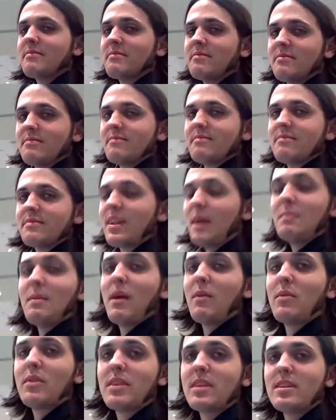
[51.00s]

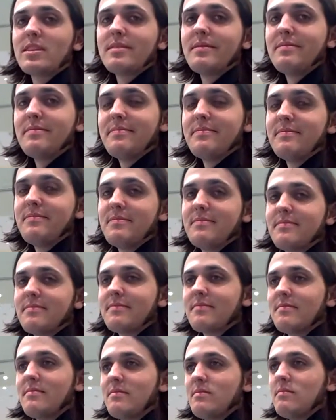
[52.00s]

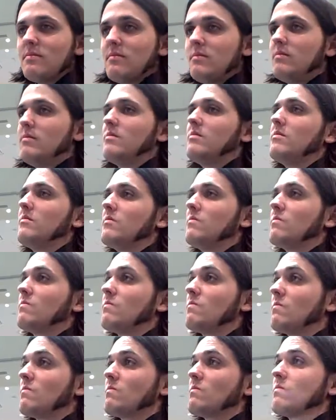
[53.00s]

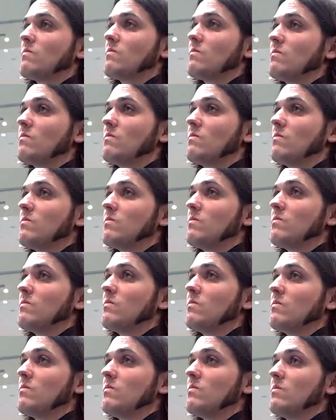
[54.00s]

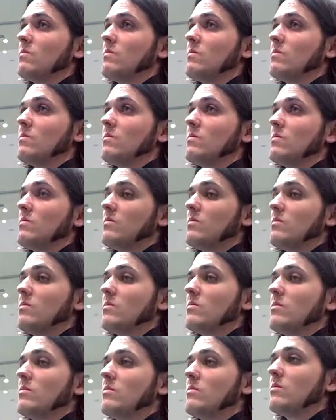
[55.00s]

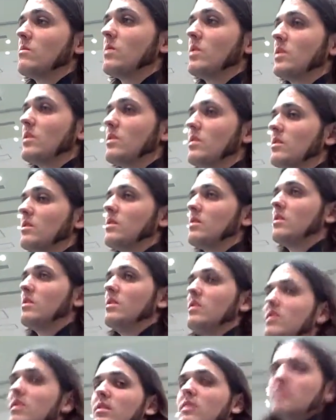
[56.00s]

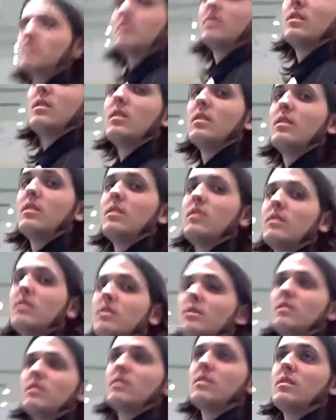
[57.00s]

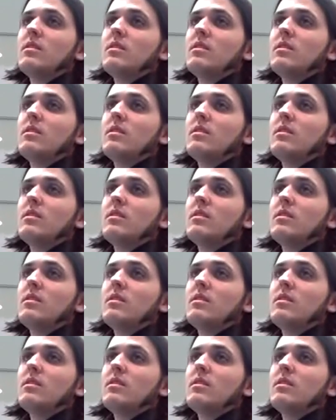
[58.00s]
No one is speaking in this clip.